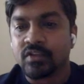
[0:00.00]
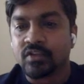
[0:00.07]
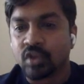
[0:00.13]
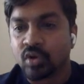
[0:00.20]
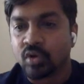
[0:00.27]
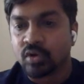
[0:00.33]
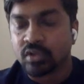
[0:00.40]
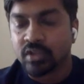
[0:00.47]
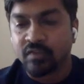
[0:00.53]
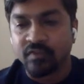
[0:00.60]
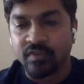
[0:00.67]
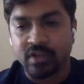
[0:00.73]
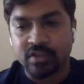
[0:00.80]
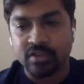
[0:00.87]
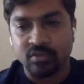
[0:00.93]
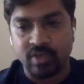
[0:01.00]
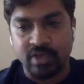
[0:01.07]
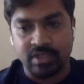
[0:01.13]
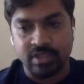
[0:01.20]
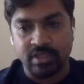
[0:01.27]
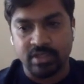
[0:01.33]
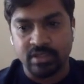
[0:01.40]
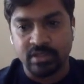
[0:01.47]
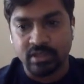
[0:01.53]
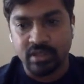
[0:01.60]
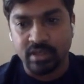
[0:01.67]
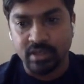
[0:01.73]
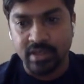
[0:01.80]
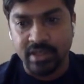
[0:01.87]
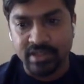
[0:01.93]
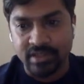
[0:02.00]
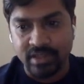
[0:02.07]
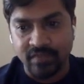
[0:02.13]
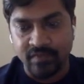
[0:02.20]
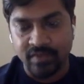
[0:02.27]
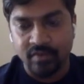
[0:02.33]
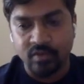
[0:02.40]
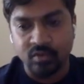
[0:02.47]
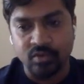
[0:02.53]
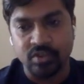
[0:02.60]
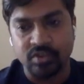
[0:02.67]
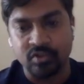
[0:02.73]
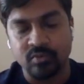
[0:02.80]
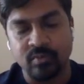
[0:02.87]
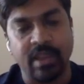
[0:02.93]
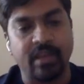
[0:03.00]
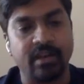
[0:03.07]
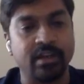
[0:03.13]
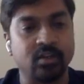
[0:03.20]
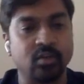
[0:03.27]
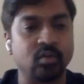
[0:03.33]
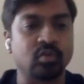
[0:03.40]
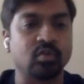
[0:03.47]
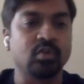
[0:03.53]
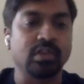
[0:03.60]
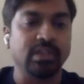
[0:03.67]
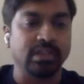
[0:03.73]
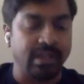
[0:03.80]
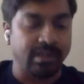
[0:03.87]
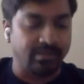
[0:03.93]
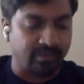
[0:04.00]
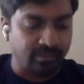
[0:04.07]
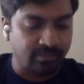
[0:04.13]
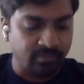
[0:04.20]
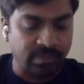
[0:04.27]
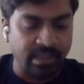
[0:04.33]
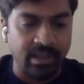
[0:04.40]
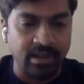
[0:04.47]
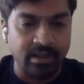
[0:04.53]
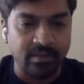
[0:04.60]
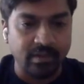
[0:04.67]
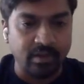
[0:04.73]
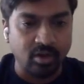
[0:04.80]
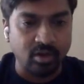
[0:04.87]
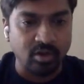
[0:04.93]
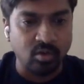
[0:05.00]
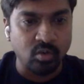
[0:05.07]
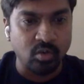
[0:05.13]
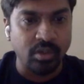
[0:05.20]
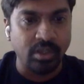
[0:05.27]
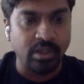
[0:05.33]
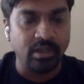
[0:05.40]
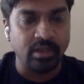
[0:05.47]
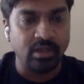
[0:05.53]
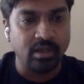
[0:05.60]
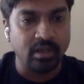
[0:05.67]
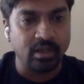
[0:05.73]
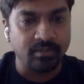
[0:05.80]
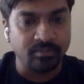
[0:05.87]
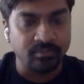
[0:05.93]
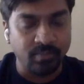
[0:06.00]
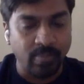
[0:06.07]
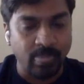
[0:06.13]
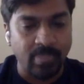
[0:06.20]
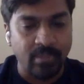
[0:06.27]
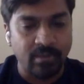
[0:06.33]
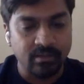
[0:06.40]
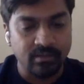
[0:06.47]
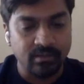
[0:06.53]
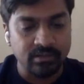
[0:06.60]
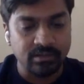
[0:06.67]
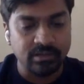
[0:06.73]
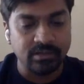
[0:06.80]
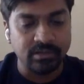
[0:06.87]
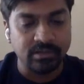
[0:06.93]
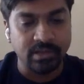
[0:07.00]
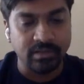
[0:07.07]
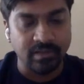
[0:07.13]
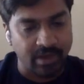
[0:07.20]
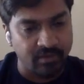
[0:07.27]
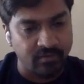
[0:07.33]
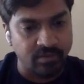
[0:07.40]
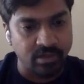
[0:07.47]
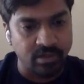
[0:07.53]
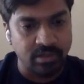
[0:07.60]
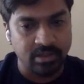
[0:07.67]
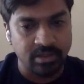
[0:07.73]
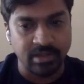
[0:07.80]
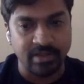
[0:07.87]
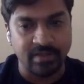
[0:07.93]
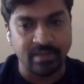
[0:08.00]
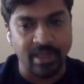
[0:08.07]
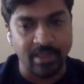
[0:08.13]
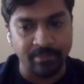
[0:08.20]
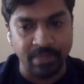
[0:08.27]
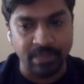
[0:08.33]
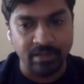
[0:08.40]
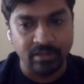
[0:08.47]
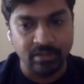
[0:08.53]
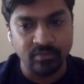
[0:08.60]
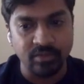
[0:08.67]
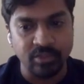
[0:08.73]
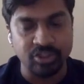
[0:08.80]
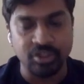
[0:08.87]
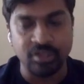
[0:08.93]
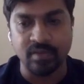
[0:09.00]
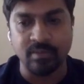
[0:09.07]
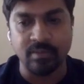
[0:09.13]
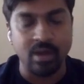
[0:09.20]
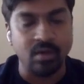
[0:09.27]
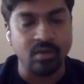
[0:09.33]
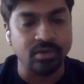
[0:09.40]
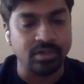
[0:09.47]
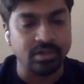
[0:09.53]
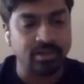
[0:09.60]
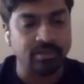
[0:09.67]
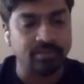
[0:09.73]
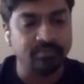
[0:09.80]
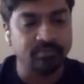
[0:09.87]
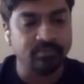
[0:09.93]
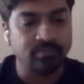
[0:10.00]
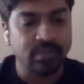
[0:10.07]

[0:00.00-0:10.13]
So the first question, uh, HDFS users to migrate Ozone. Yes, there is an ongoing uh, design work that's happening, which is about uh,